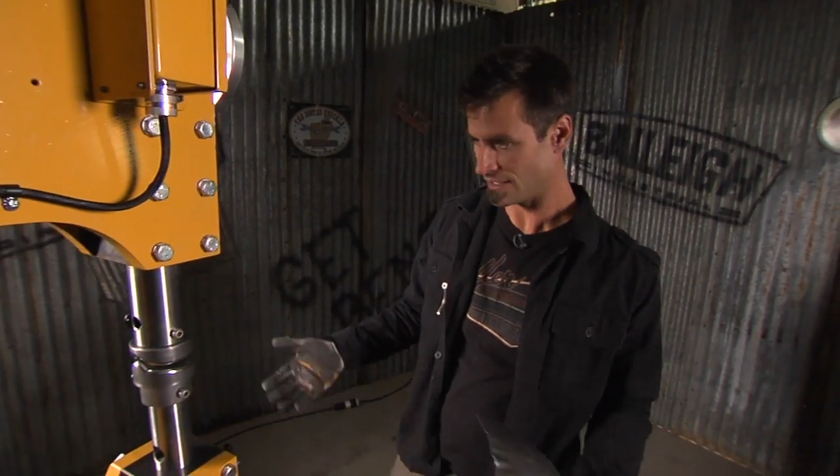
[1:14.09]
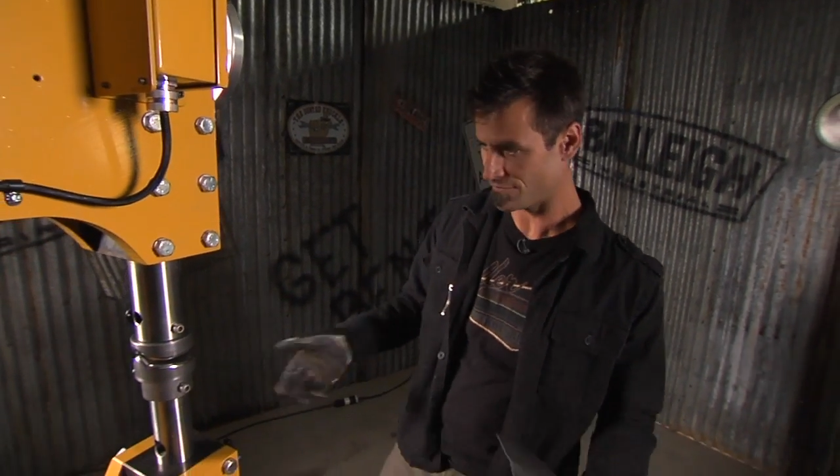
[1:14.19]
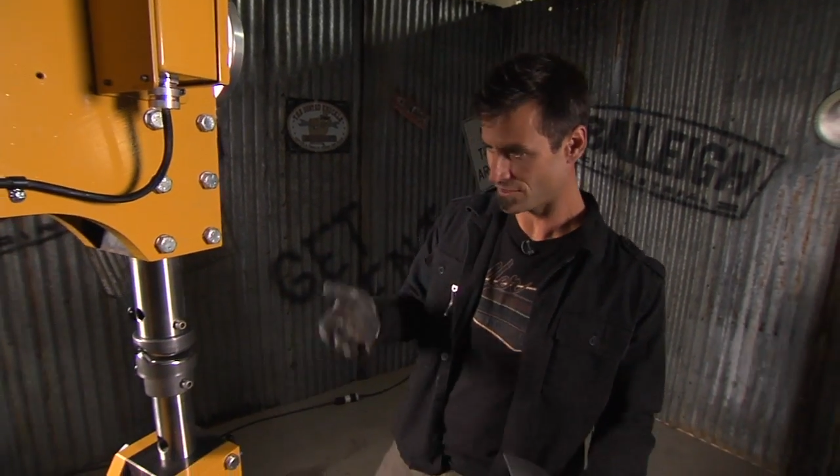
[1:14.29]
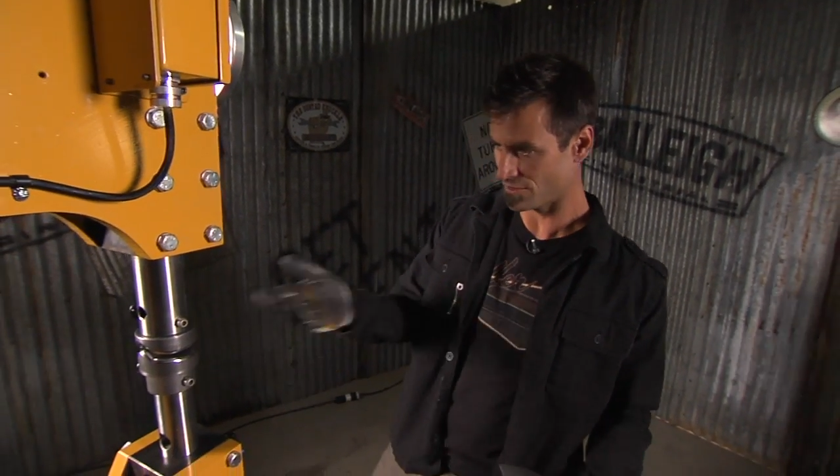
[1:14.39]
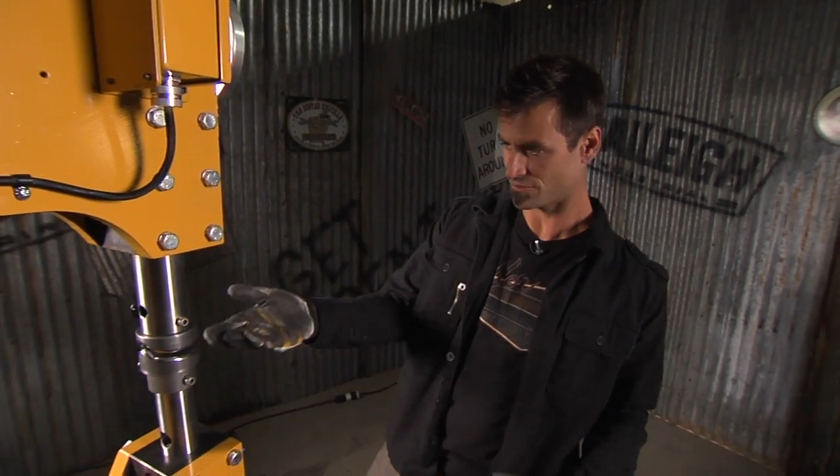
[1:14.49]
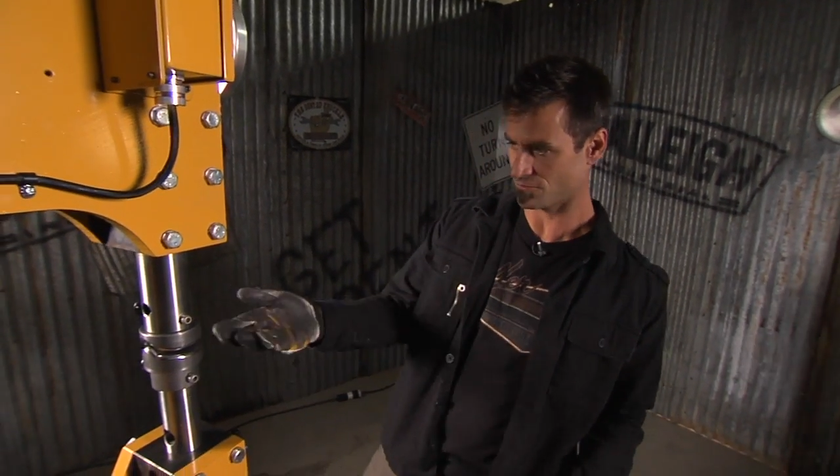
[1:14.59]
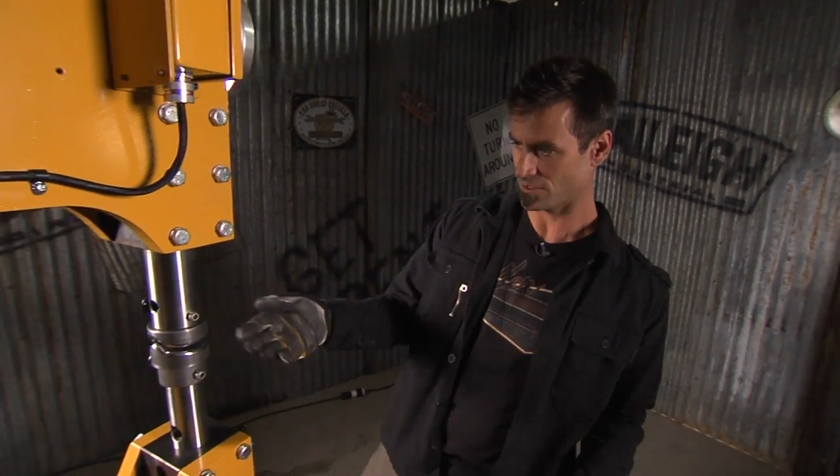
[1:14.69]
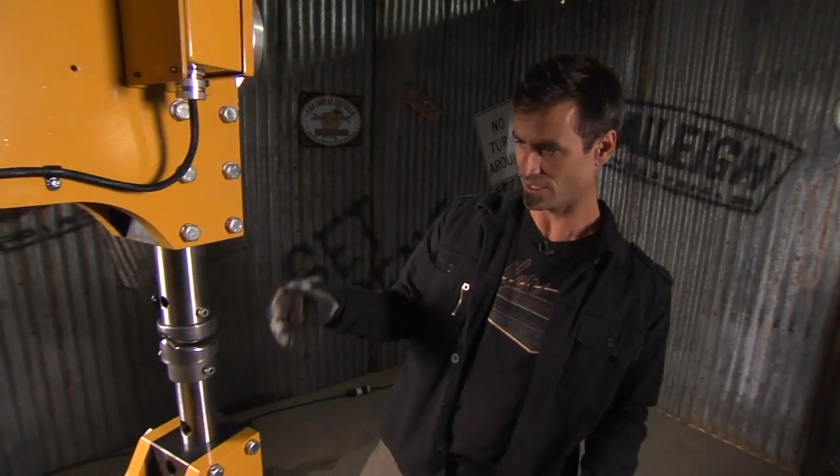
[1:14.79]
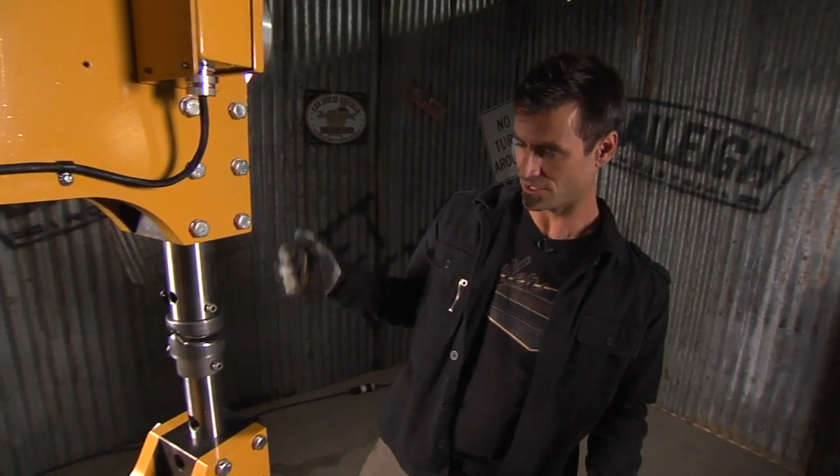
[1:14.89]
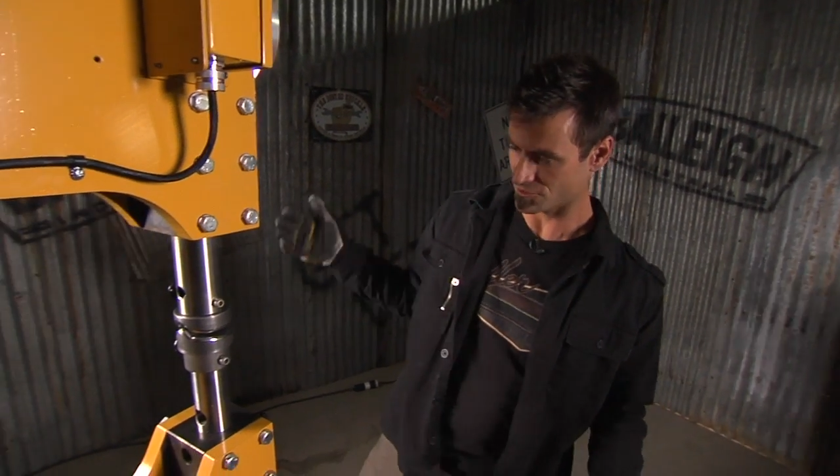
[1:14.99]
even though it's
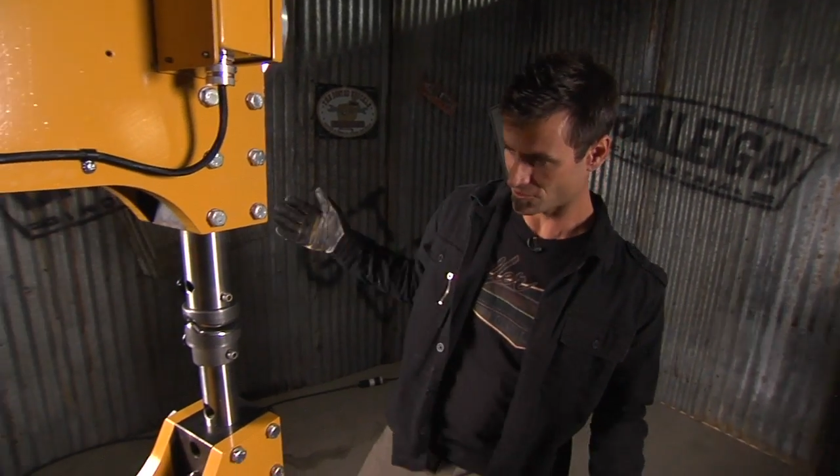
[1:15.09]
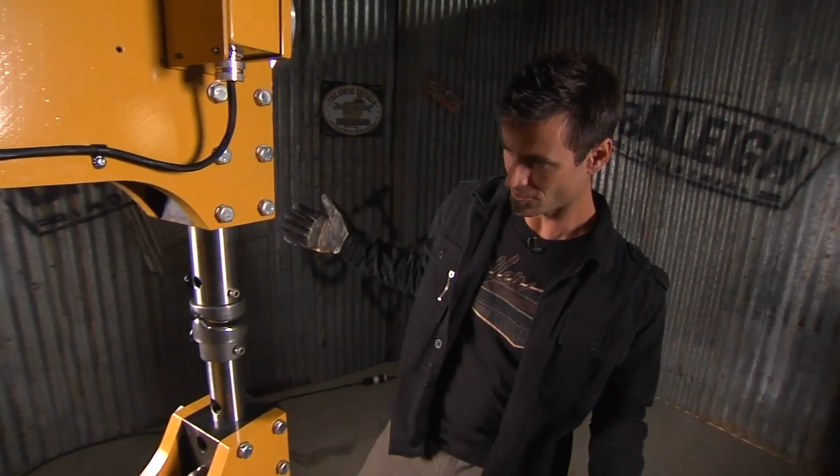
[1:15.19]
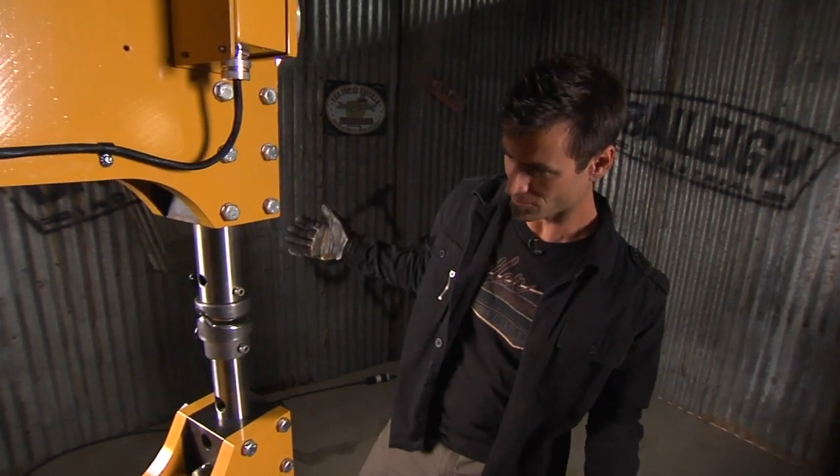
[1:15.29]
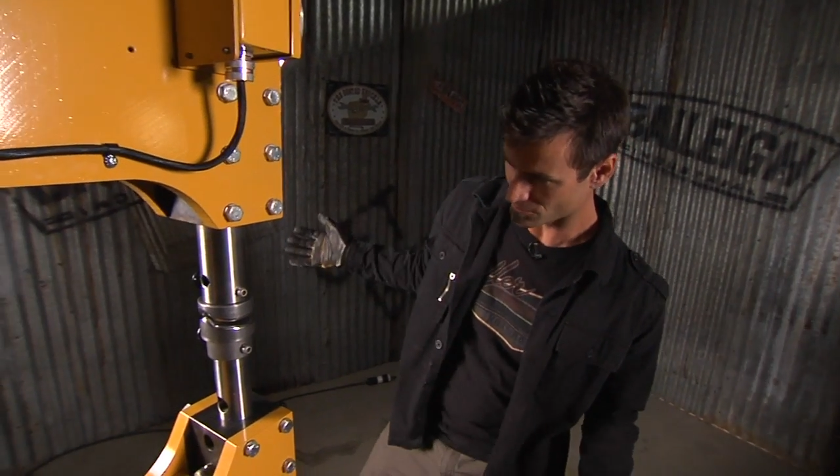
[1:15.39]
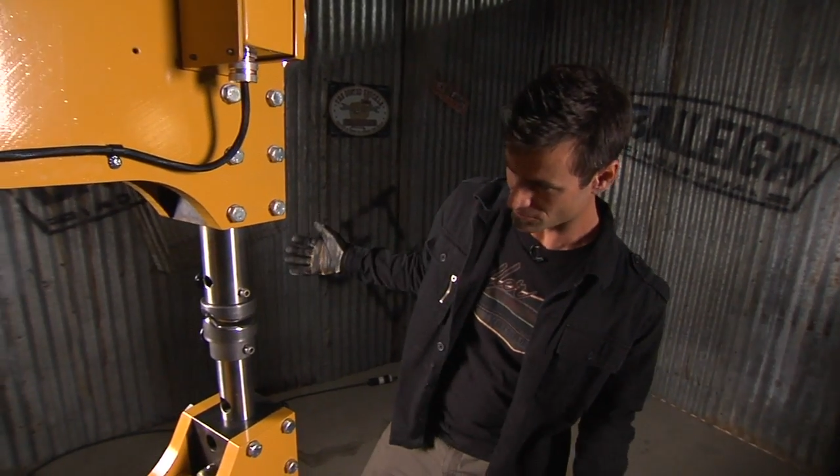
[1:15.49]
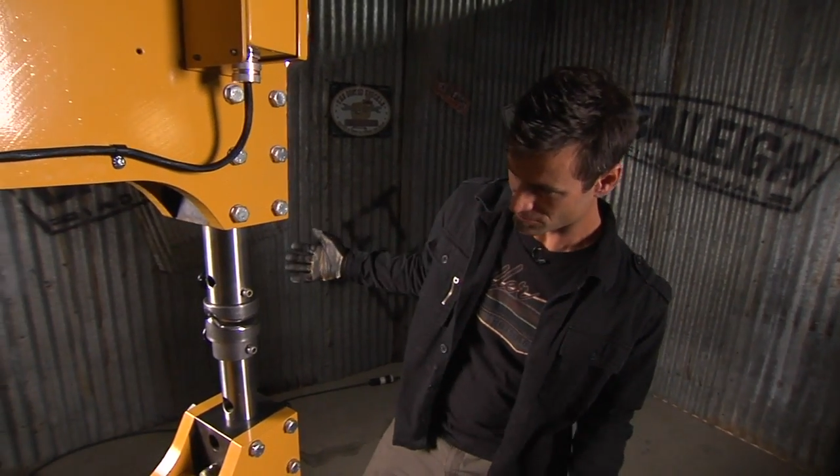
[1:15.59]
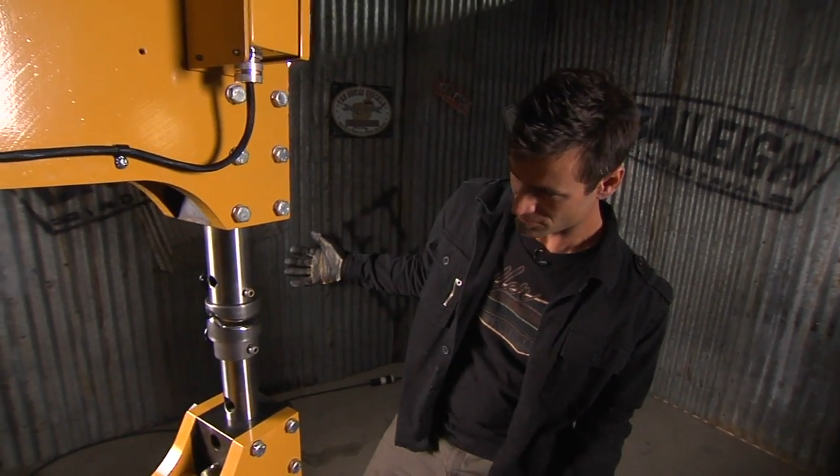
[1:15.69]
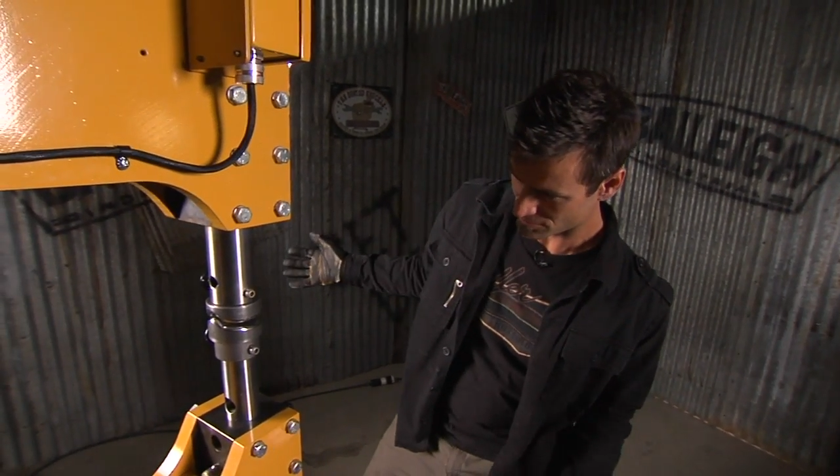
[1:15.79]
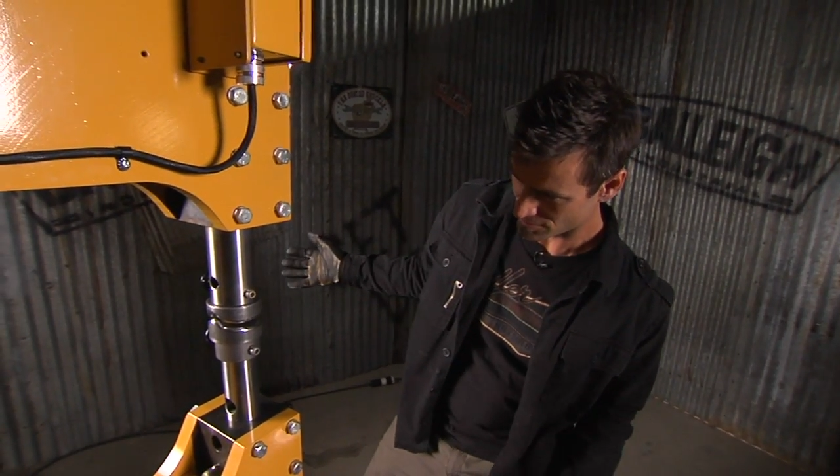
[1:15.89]
really controllable,